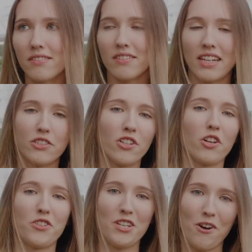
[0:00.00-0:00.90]
they
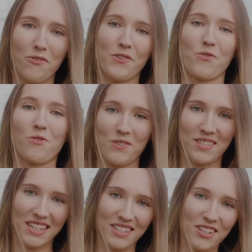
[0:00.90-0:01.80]
don't know the rules,
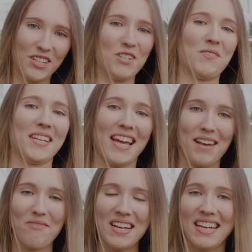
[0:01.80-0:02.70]
they don't know the
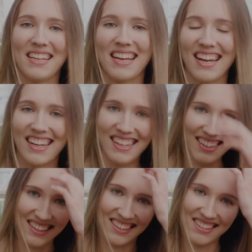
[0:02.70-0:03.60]
game,
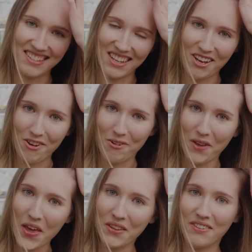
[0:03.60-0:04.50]
and so
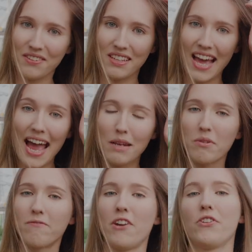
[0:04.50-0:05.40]
it can be
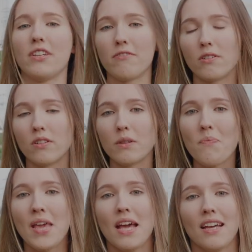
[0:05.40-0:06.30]
very difficult.
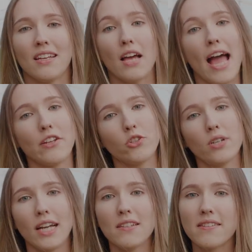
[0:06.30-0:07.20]
And you
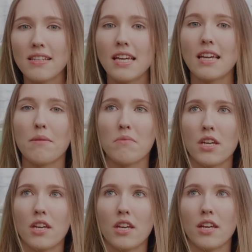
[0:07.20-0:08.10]
can see
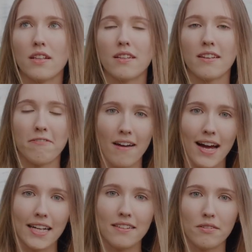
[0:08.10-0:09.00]
me in the
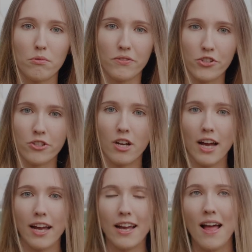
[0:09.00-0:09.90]
fight with
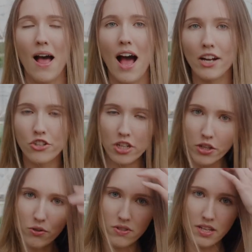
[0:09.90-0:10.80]
Sky actually
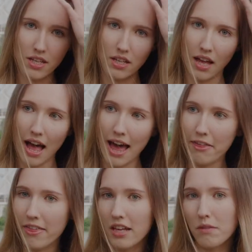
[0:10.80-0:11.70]
using, I
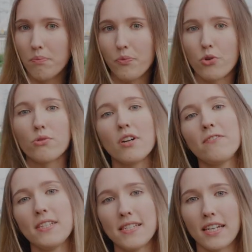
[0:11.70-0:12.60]
think, two of
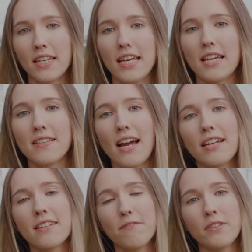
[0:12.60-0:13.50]
these techniques. I
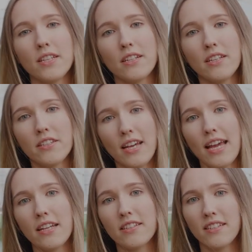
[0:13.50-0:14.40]
definitely
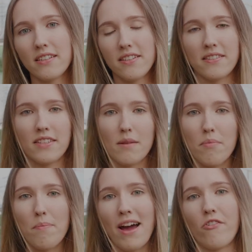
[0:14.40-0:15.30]
take these deep
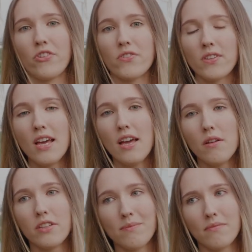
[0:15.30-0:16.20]
parries
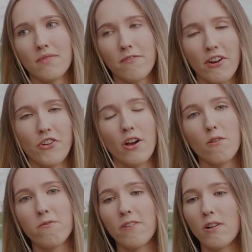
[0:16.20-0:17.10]
very
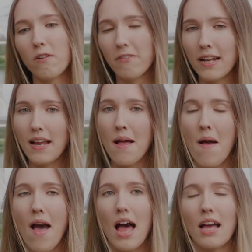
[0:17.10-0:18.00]
often,
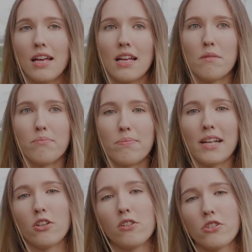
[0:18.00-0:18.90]

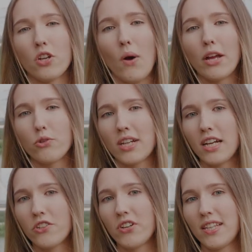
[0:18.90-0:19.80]
but also I do
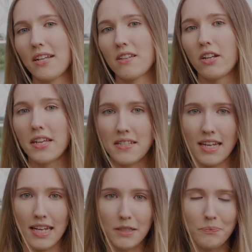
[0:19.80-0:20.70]
counterattacks on his
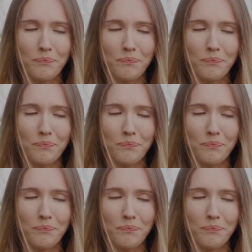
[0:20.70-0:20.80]
hand.